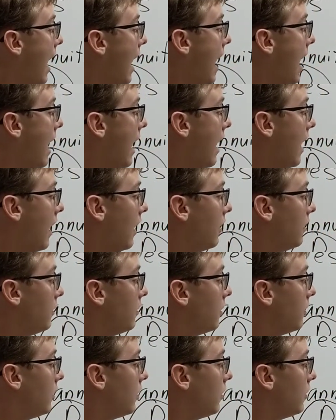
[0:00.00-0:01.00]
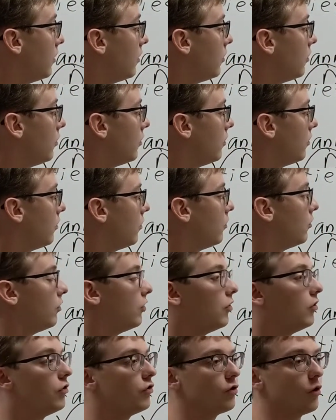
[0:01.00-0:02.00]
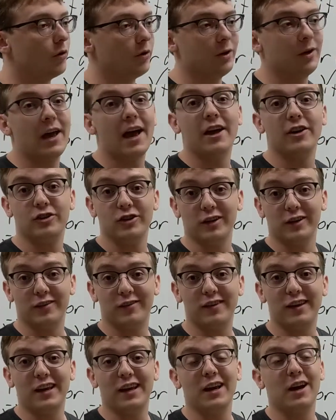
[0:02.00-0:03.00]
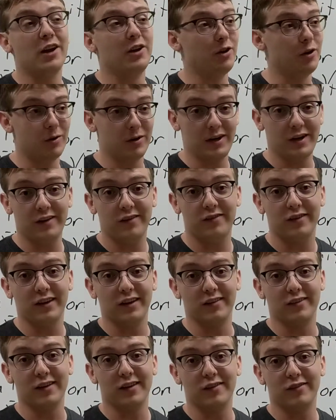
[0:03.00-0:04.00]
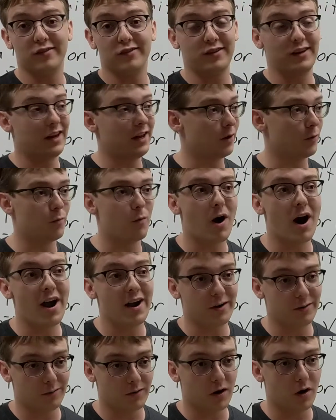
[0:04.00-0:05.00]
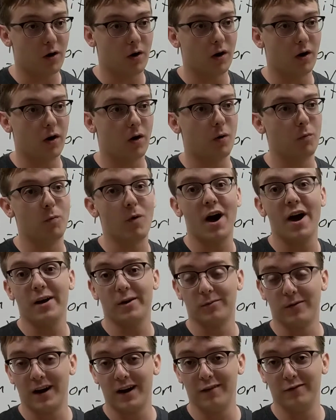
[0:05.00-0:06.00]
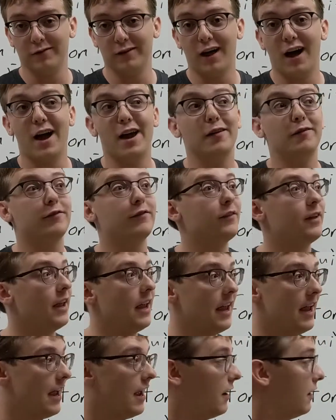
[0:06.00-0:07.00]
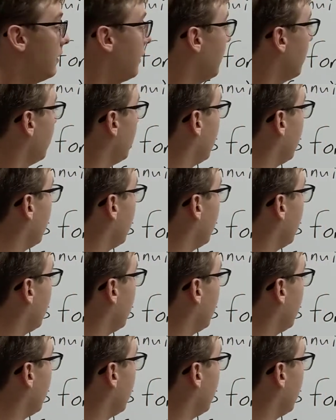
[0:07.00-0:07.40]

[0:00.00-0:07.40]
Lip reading: And so as you can see, annuities exist in a wide array of life and